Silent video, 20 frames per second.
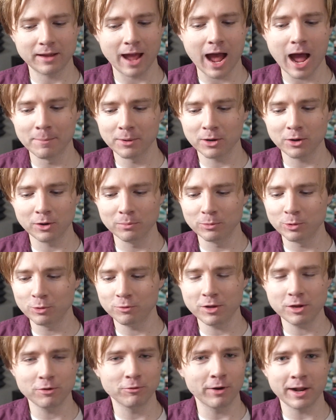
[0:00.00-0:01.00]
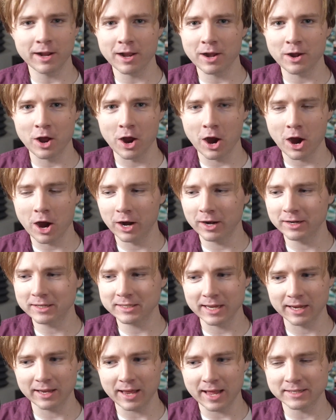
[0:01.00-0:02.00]
comical movie, rated R.
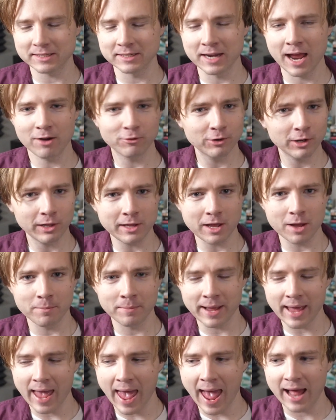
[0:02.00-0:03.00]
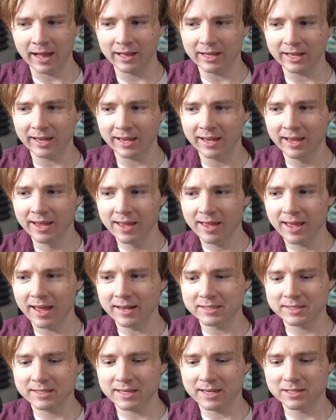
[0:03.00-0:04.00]
It's like, it's not really up my alley.
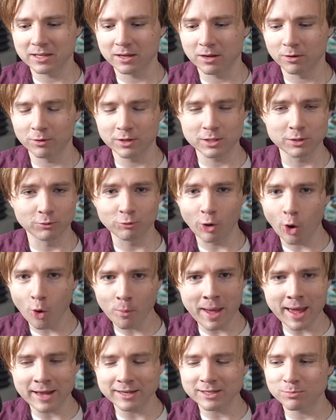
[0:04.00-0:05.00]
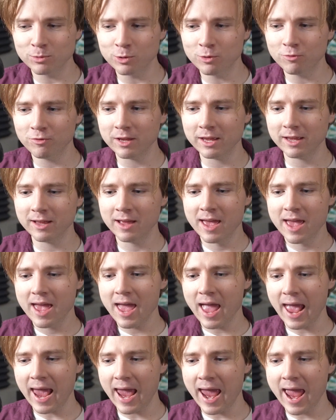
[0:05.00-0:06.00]
It's a romance movie.
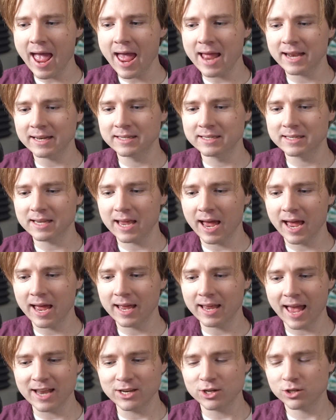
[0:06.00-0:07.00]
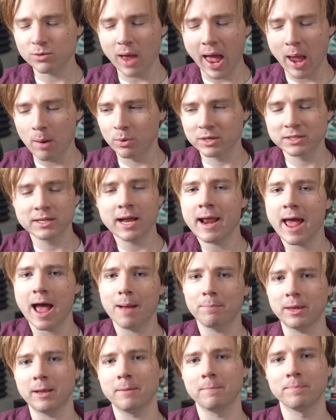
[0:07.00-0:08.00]
And I was not
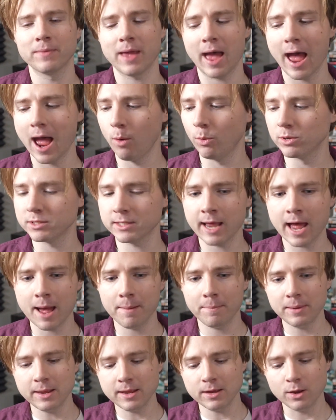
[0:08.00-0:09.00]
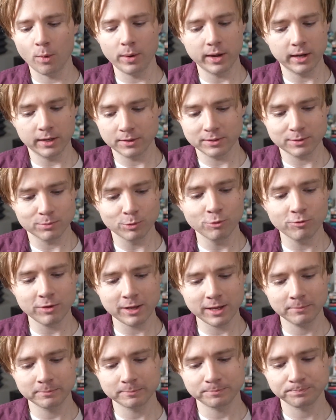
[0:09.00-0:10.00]
happy. I wasn't happy going into this
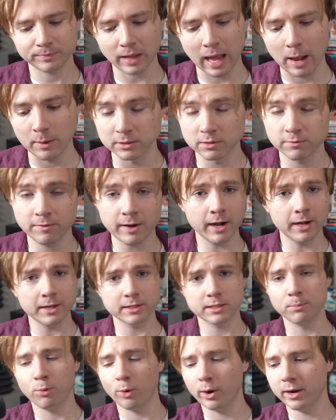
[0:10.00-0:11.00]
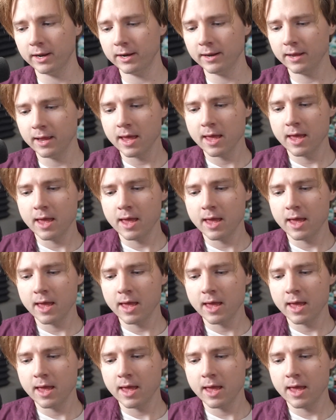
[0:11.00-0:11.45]
movie. I was very disappointed.